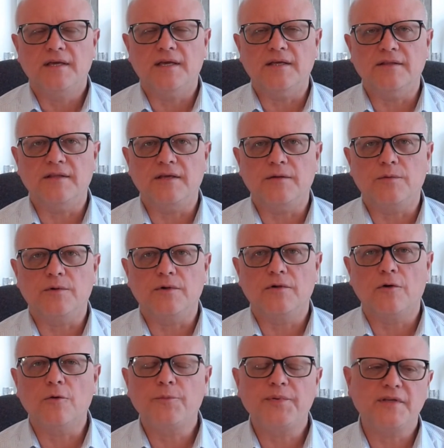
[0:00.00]
and they were
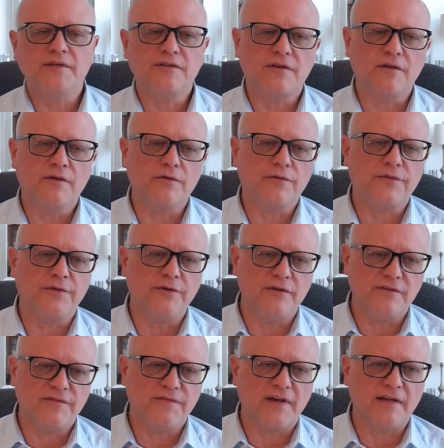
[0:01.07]
hoping to go
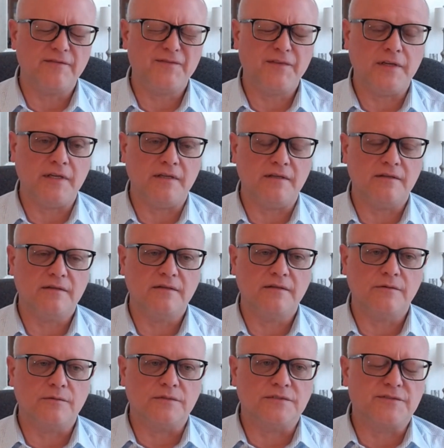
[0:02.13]
35 feet.
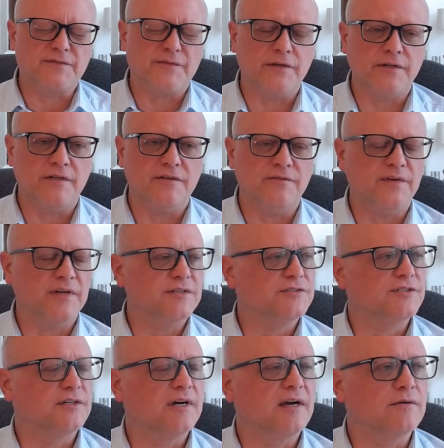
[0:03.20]
It was for an
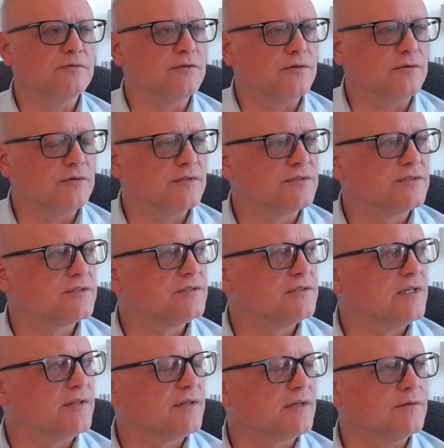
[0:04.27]
adventure outdoors.
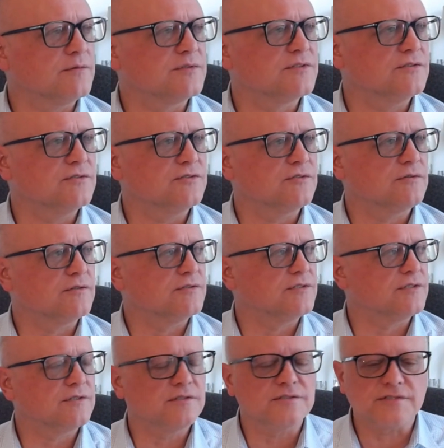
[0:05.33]
I think it was in
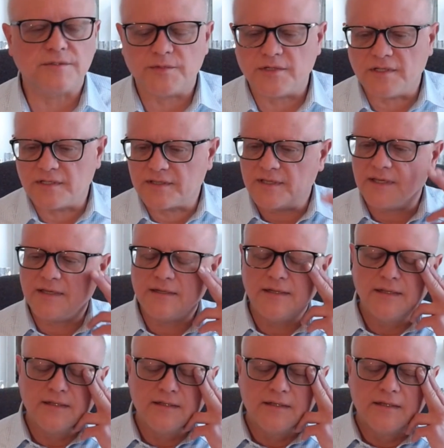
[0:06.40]
Georgia or somewhere like that.
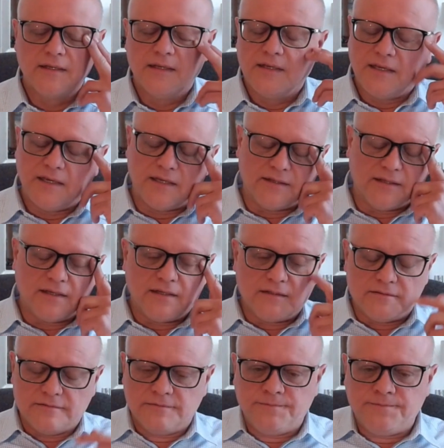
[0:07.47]
And
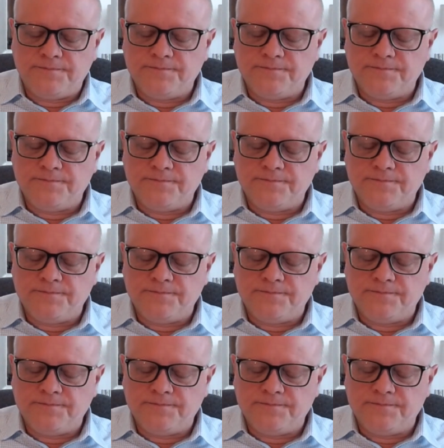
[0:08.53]
they